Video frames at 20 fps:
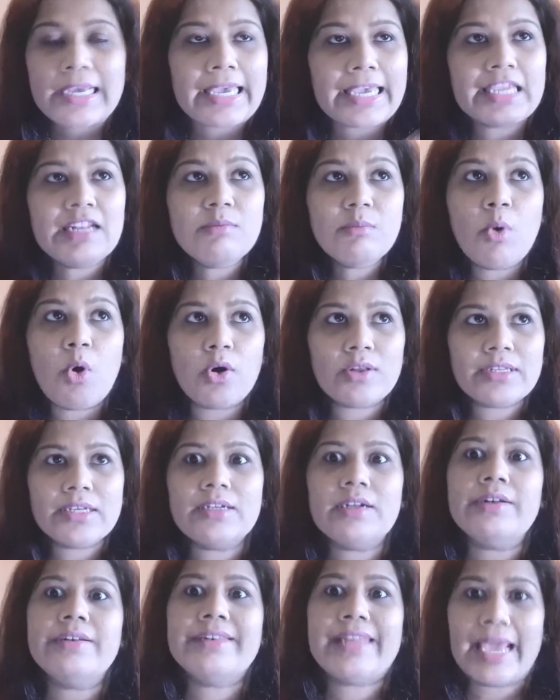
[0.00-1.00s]
in more
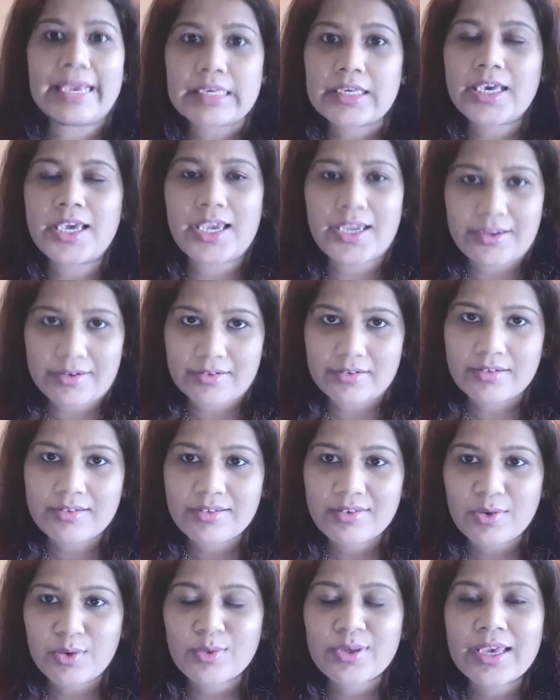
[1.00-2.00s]
than a decade.
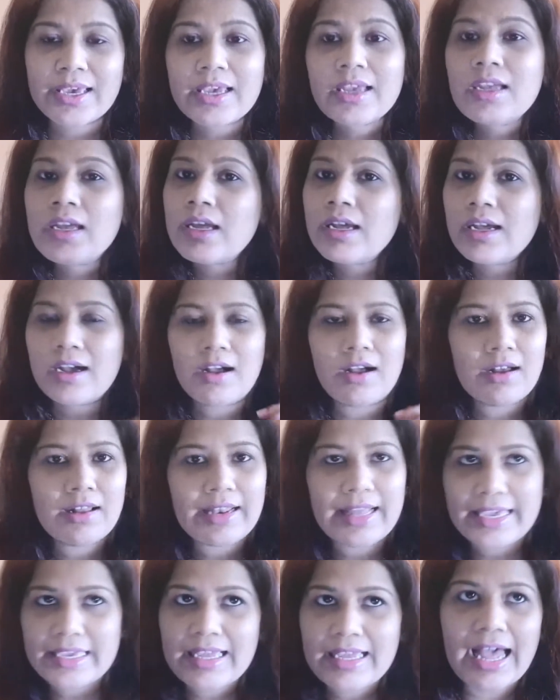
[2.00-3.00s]
Okay,
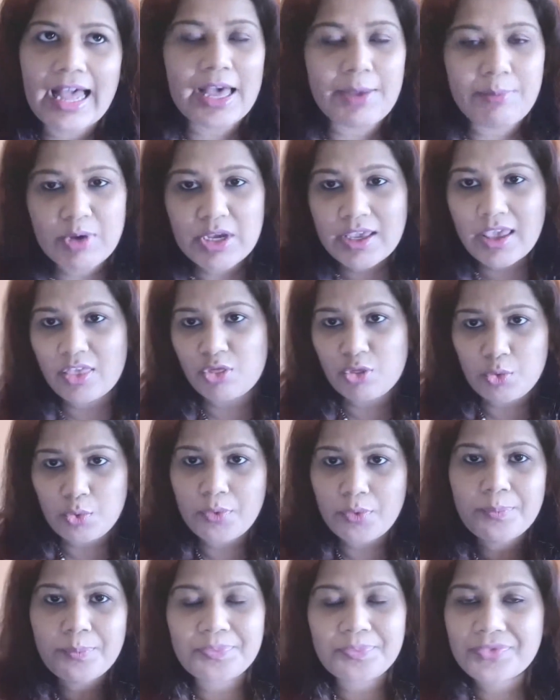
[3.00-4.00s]
like I'm a
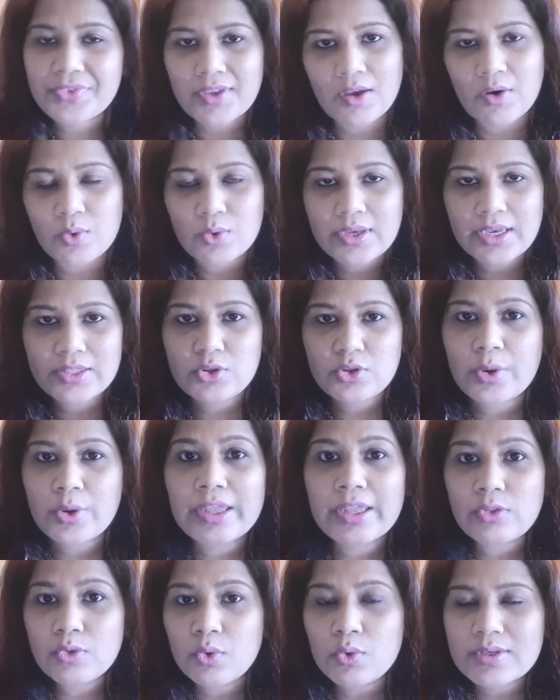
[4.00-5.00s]
Hindu. Okay, so
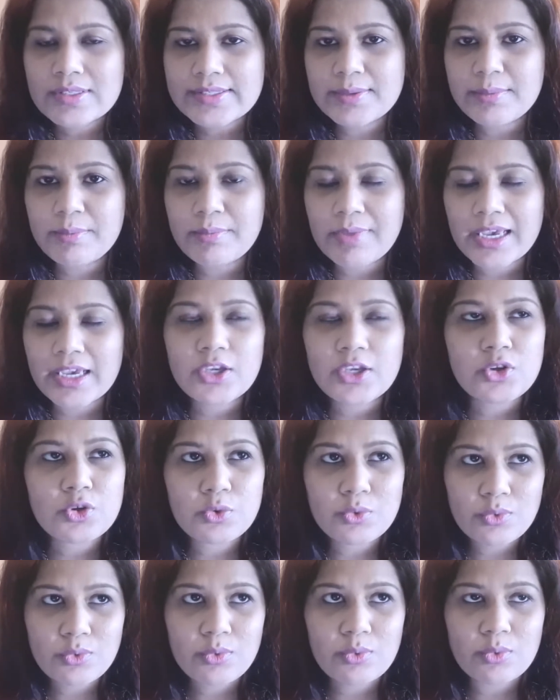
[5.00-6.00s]
Hinduism mein
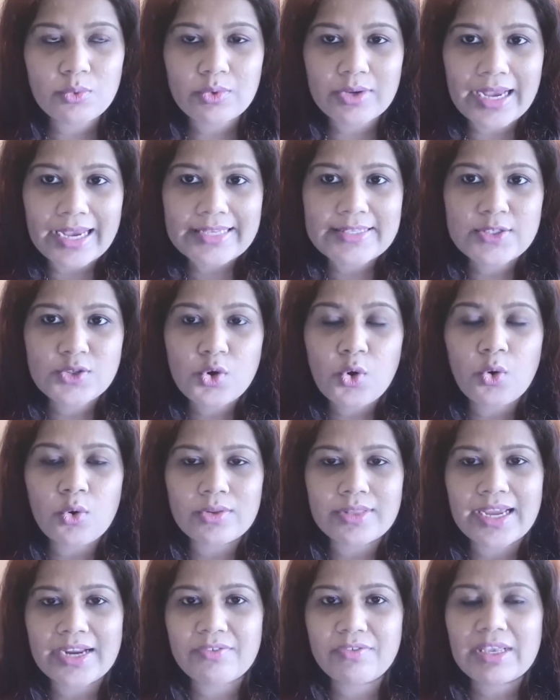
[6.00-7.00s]
you guys
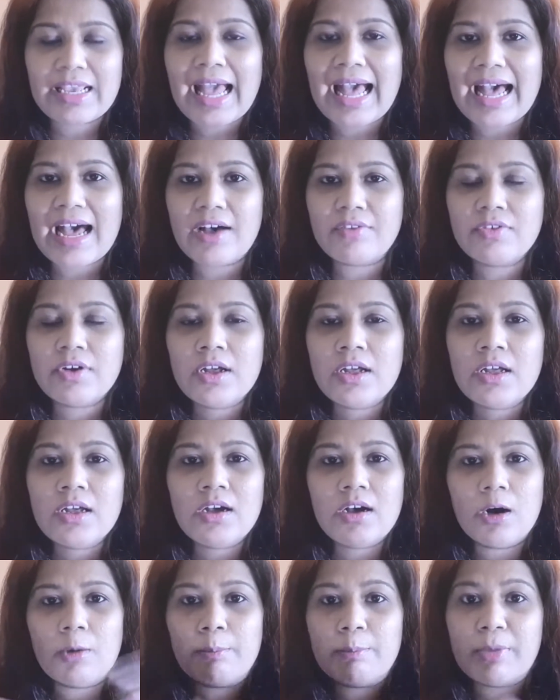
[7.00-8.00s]
know that we have
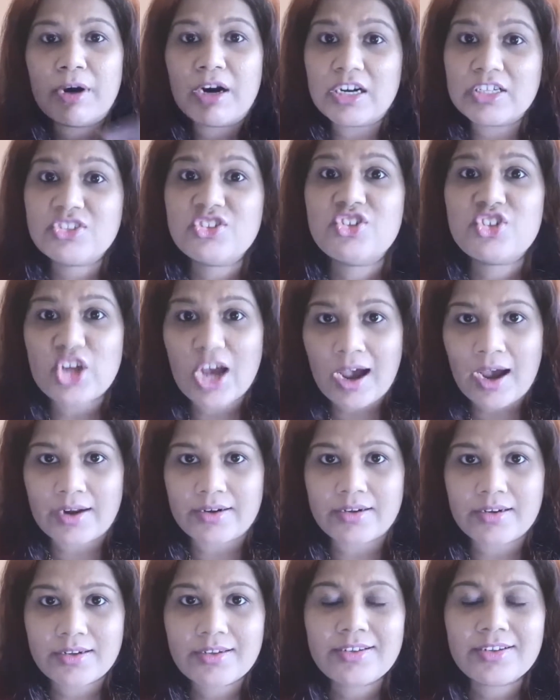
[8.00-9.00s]
a birth
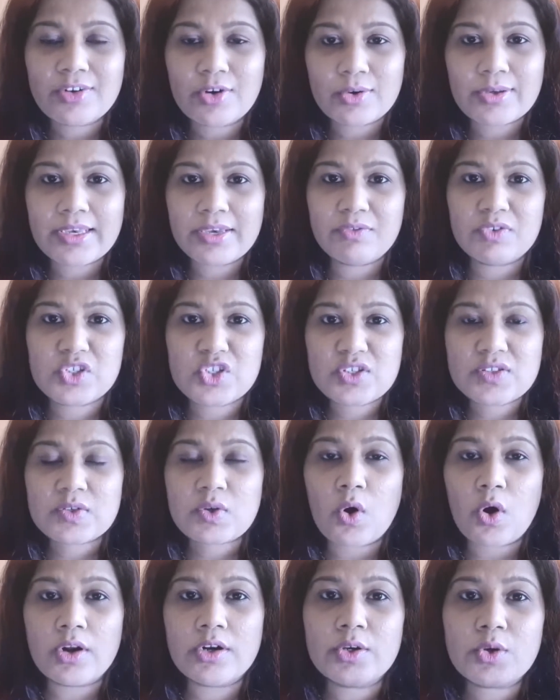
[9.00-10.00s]
chart, okay, which is
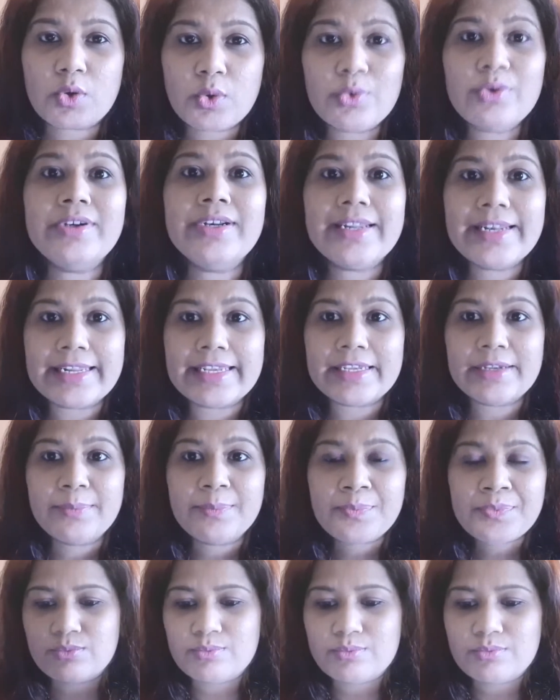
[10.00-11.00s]
called a Kundali,
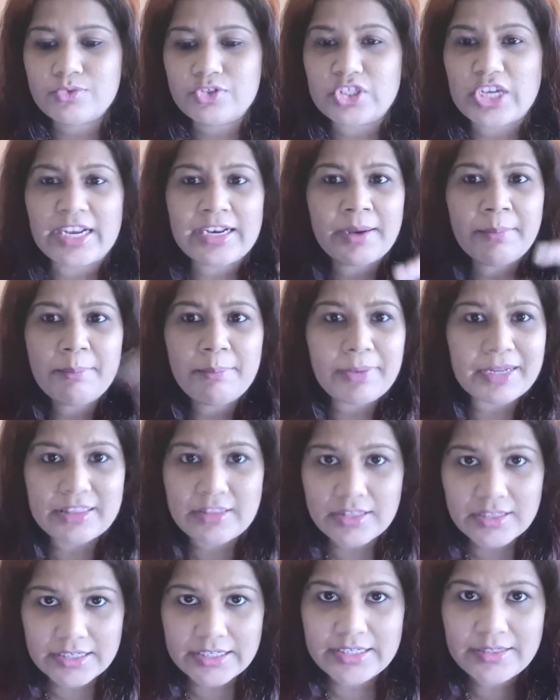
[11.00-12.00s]
Janam
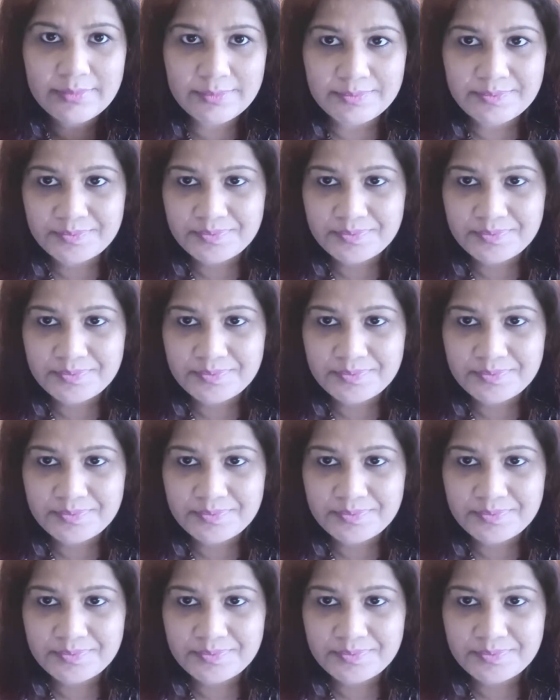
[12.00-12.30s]
Patri,